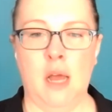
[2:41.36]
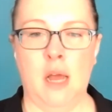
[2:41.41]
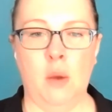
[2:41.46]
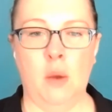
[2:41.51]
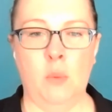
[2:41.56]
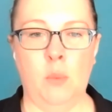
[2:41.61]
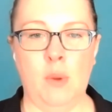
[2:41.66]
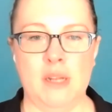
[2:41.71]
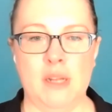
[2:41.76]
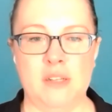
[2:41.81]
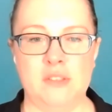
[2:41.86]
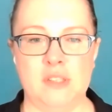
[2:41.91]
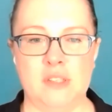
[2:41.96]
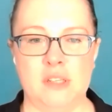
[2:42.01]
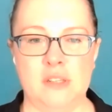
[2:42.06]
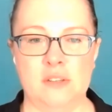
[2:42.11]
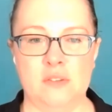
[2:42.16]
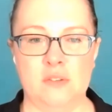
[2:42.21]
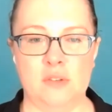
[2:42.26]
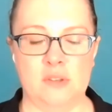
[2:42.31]
which
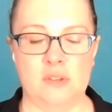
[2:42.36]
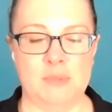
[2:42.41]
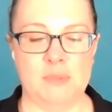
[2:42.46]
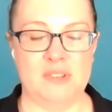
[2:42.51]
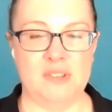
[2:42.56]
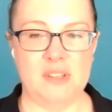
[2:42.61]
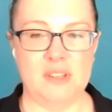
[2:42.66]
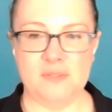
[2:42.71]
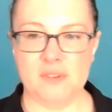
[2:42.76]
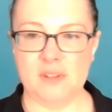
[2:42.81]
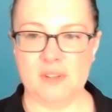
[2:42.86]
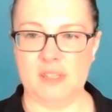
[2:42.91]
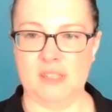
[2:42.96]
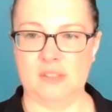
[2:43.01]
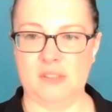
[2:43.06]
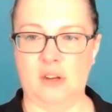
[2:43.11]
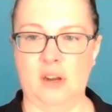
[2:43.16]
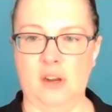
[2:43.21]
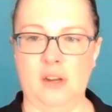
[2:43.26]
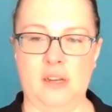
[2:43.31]
is specifically
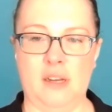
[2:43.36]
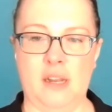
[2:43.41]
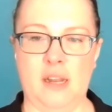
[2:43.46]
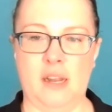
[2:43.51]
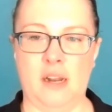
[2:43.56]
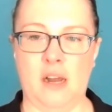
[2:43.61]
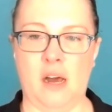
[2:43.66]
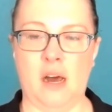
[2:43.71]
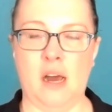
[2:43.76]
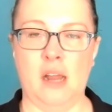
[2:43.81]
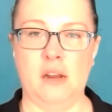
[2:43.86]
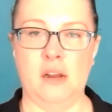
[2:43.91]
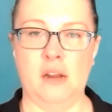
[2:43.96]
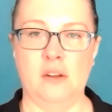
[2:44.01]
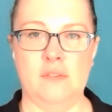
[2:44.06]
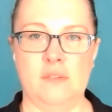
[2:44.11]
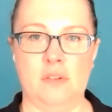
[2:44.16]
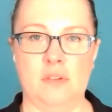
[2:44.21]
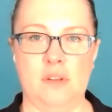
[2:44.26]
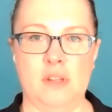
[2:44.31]
targeted at a higher
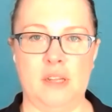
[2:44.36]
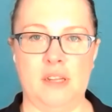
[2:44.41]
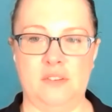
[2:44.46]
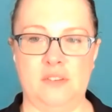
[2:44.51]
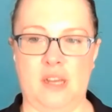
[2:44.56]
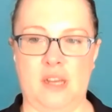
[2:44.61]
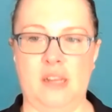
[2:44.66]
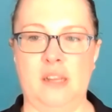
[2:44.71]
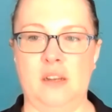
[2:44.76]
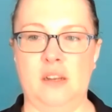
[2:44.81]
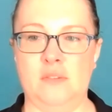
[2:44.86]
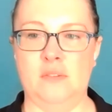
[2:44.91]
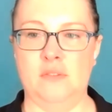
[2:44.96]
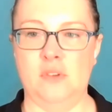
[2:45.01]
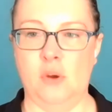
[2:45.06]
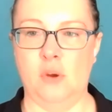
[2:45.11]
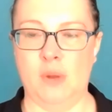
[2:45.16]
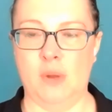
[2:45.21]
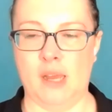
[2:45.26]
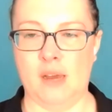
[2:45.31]
level executives
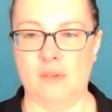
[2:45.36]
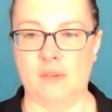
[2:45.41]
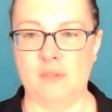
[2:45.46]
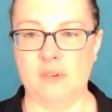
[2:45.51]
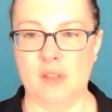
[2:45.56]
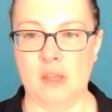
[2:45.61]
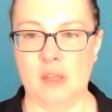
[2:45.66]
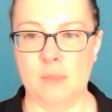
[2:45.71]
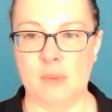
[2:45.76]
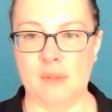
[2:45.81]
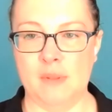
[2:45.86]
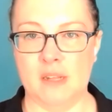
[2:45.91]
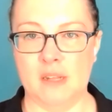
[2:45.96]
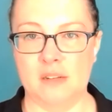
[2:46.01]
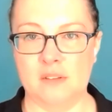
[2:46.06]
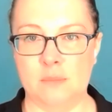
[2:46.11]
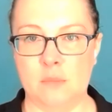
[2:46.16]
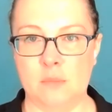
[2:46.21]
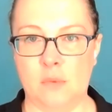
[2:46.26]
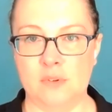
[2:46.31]
going after them. And
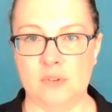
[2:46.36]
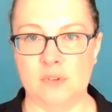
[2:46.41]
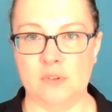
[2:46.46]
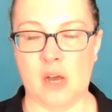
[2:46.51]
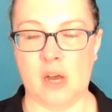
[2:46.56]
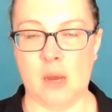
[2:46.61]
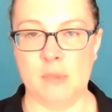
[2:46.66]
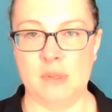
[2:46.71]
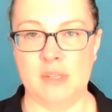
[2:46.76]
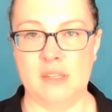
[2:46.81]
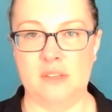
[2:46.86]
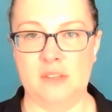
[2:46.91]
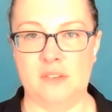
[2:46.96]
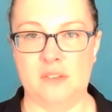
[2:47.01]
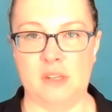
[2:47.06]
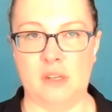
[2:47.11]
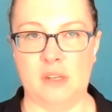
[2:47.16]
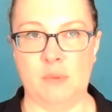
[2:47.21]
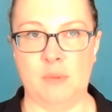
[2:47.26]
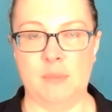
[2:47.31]
that's most commonly
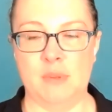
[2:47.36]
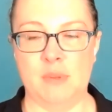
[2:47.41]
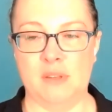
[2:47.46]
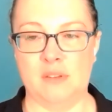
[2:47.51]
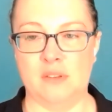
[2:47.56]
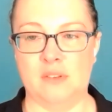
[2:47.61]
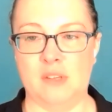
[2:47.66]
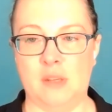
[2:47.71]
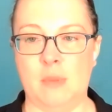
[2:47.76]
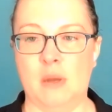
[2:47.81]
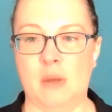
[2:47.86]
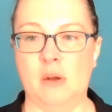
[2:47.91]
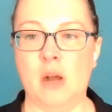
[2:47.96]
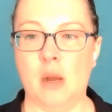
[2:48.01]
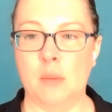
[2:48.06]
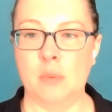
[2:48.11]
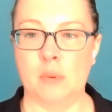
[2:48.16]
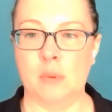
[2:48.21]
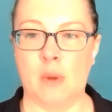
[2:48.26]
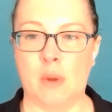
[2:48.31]
seen with business email
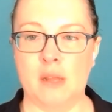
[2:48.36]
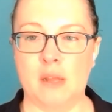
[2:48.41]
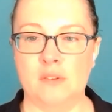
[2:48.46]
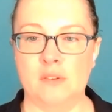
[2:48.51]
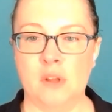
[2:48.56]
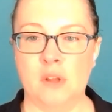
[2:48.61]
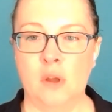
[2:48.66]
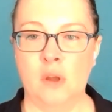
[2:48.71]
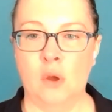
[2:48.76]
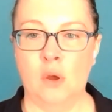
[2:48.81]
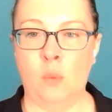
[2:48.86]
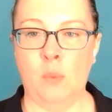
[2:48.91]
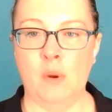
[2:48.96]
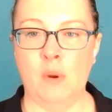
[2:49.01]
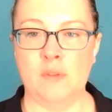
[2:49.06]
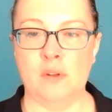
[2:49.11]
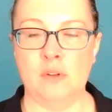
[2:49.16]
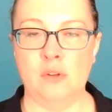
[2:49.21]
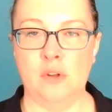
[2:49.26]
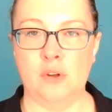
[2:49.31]
compromise, where
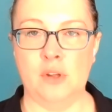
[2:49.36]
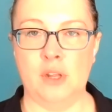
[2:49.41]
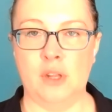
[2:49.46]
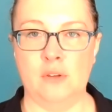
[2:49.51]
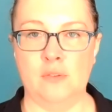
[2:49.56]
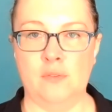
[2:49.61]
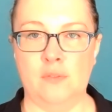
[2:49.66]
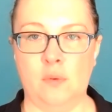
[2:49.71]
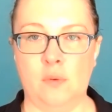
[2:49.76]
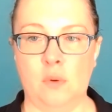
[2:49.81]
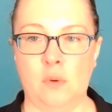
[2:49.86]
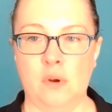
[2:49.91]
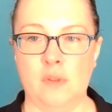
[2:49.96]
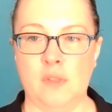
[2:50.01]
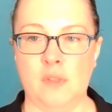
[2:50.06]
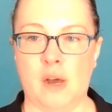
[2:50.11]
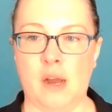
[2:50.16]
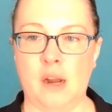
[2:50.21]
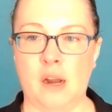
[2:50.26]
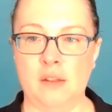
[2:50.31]
they're looking for
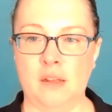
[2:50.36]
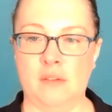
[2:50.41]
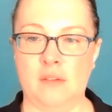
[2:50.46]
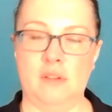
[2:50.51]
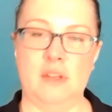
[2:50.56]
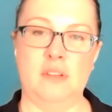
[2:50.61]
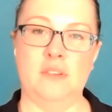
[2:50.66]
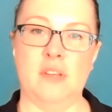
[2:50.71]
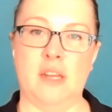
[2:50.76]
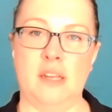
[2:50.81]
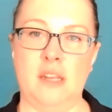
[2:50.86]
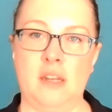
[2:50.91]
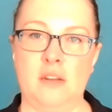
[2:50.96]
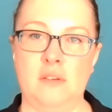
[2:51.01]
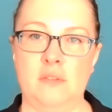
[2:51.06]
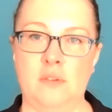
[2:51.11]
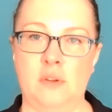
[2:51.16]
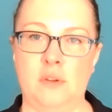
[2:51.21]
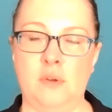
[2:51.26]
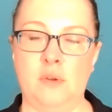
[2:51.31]
the higher level
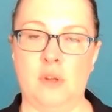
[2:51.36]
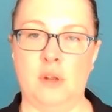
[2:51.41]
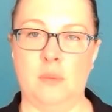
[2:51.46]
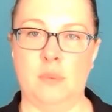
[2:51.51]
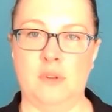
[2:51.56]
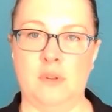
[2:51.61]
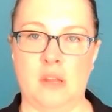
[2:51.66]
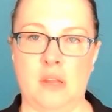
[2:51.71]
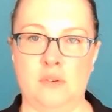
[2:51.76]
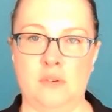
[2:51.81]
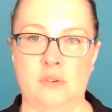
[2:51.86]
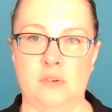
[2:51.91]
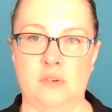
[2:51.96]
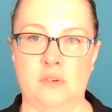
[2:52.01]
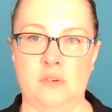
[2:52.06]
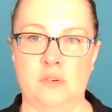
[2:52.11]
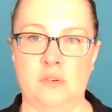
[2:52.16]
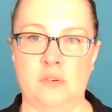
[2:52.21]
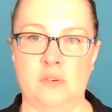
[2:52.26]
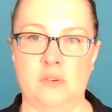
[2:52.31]
executives who can potentially